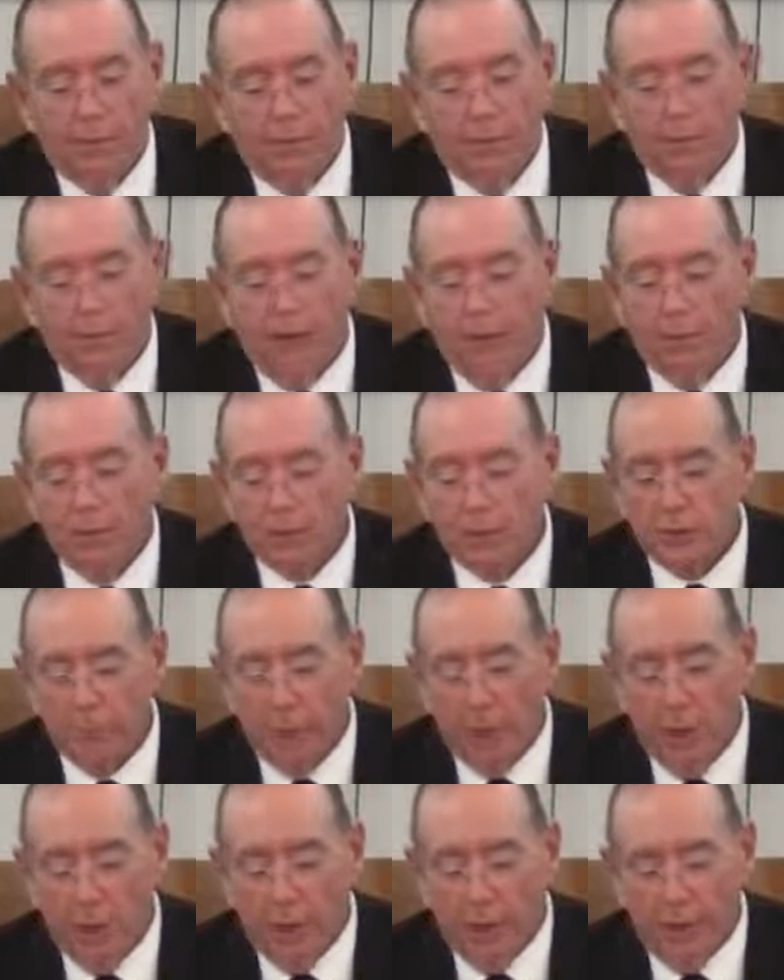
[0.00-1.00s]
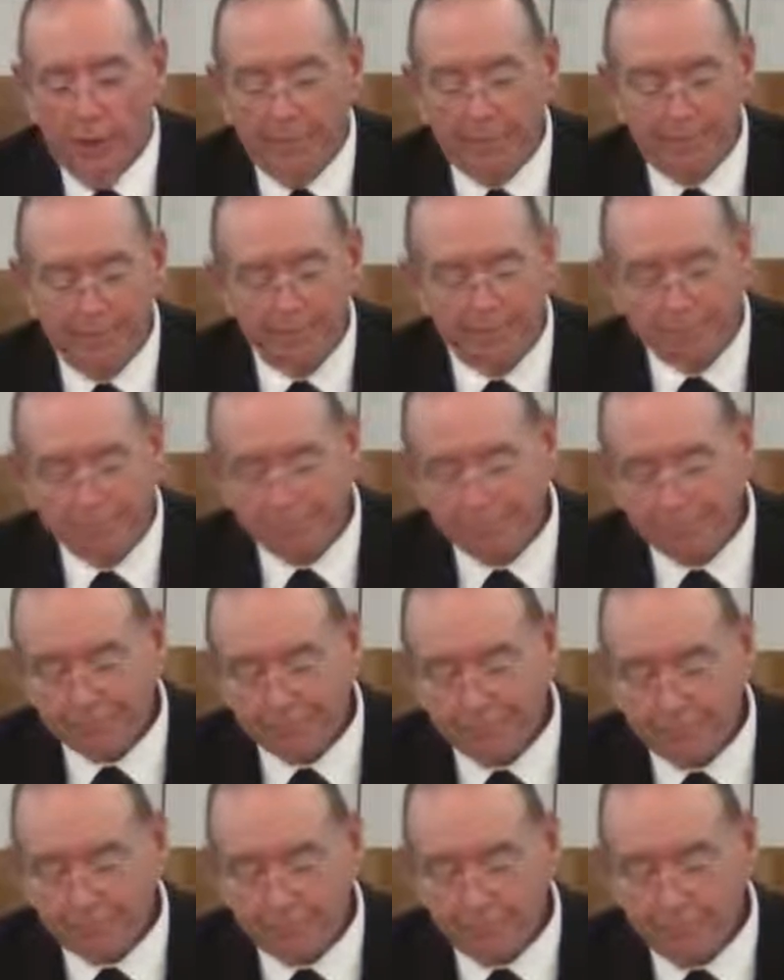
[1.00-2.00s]
When I was a boy,
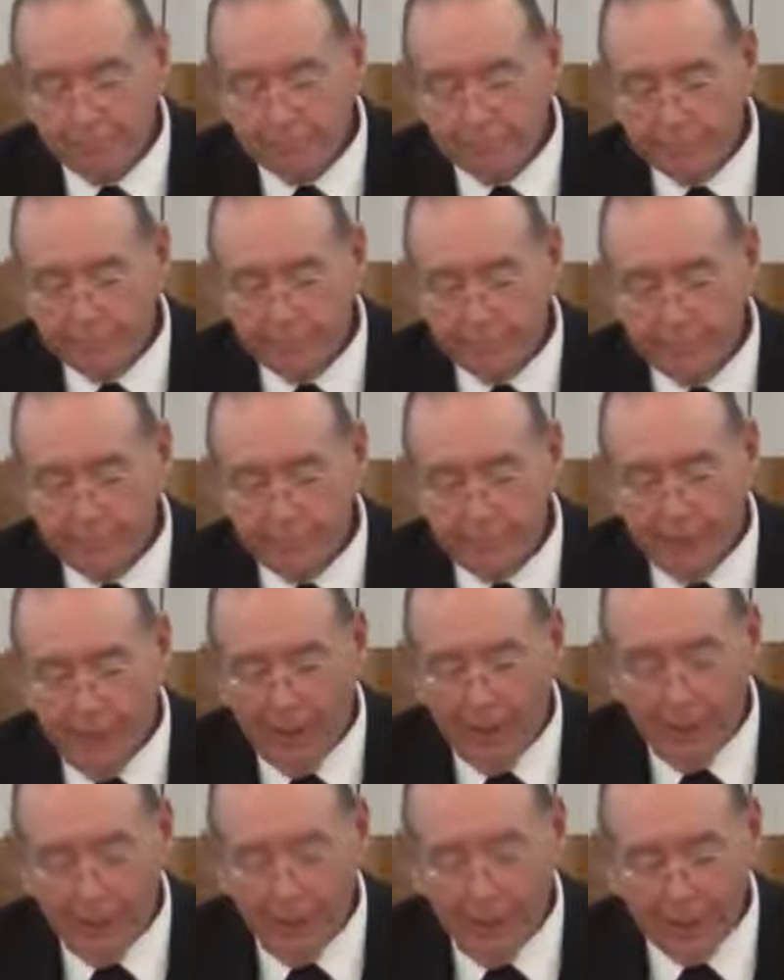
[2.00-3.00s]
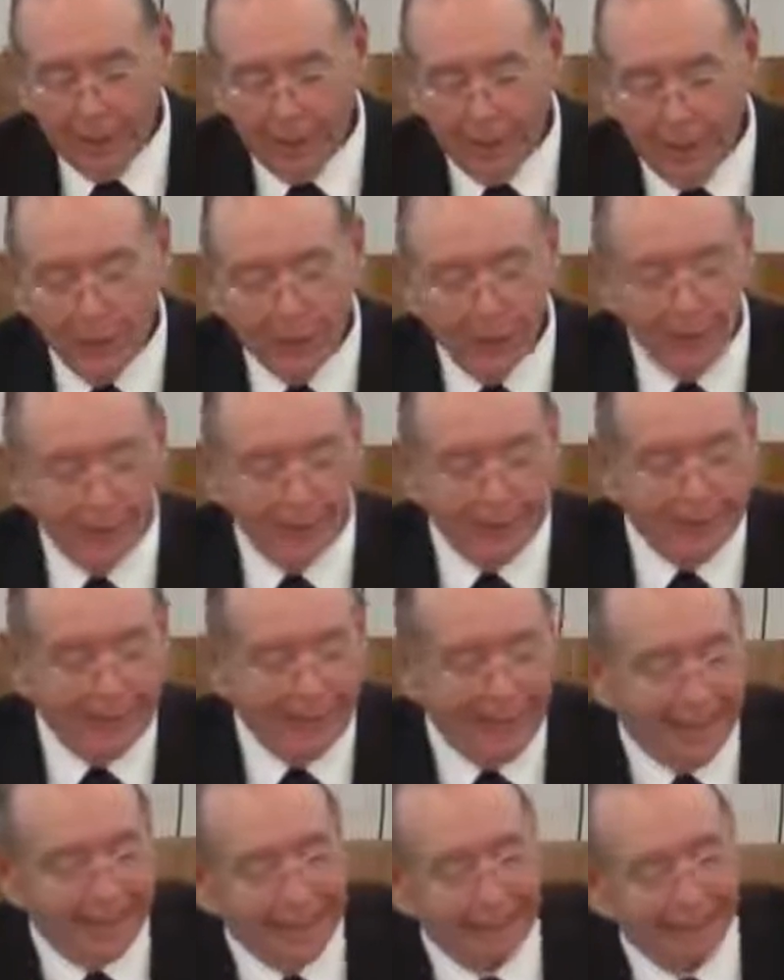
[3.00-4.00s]
yeah, back in the olden
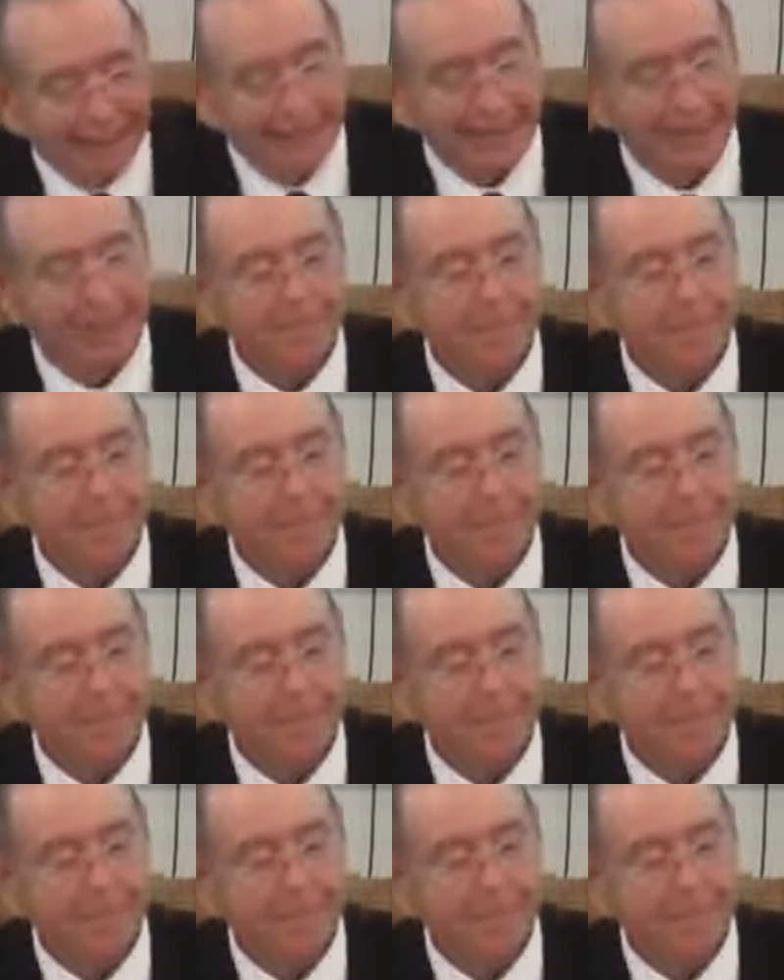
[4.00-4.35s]
days,